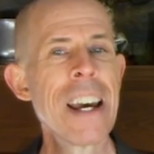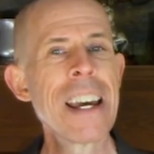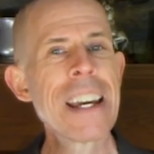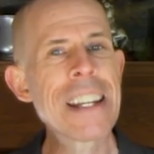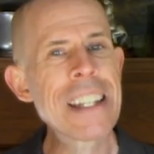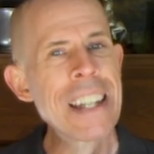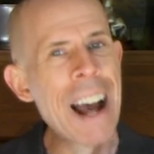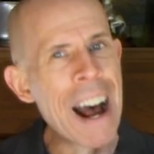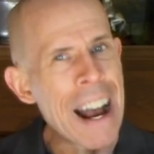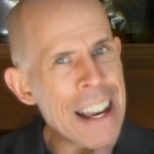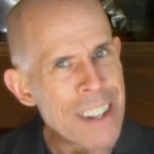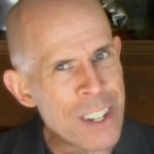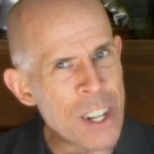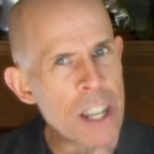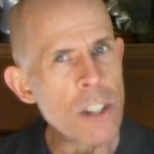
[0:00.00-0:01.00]
It
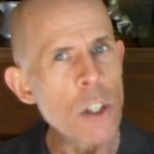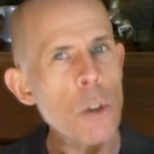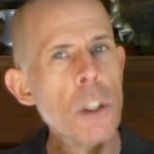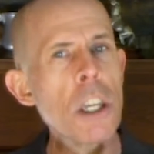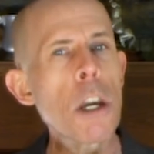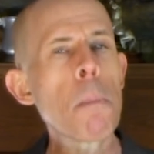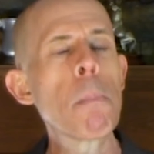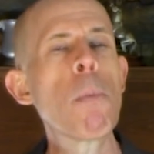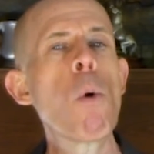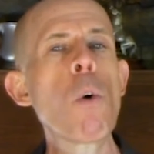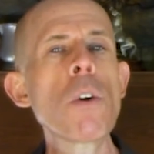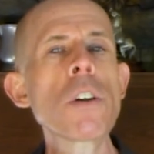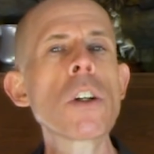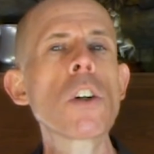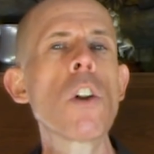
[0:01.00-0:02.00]
ties into the
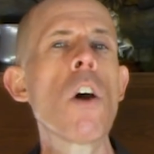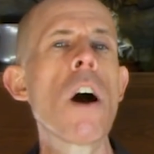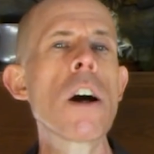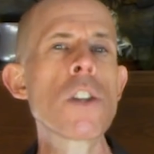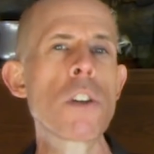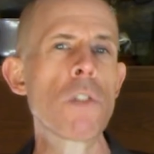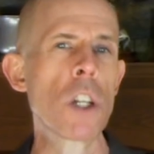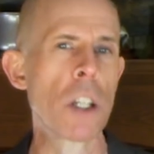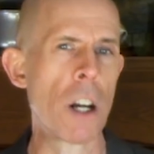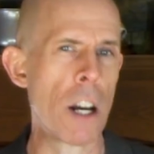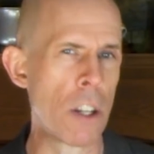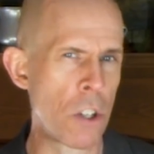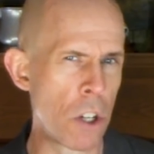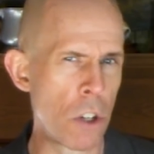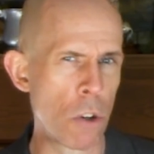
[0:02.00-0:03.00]
important clause of the
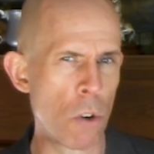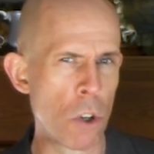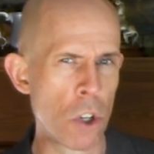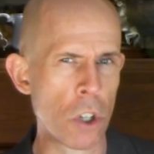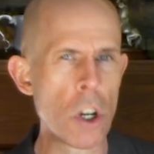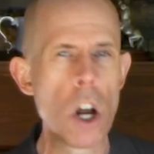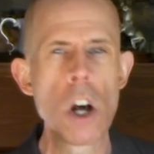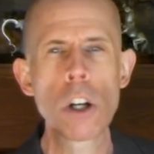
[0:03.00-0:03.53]
Constitution